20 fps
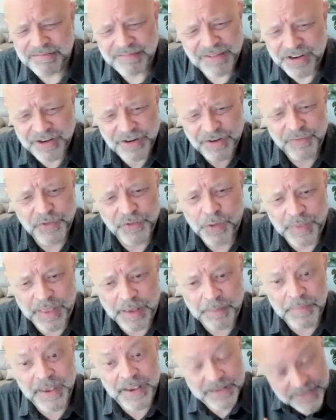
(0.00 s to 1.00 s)
I don't even know what
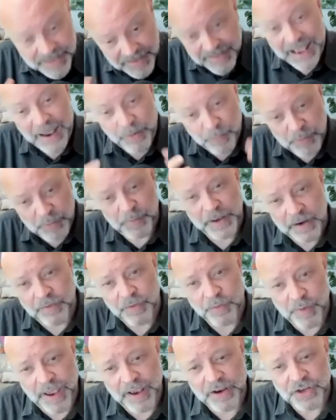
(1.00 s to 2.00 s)
that means. That would be
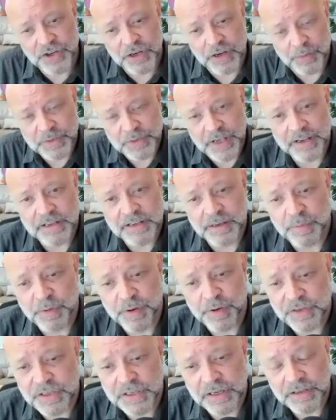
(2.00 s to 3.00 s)
the reaction I was getting
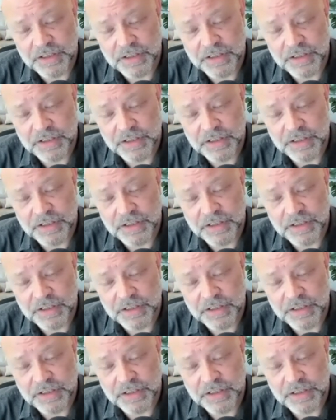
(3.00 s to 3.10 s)
previously.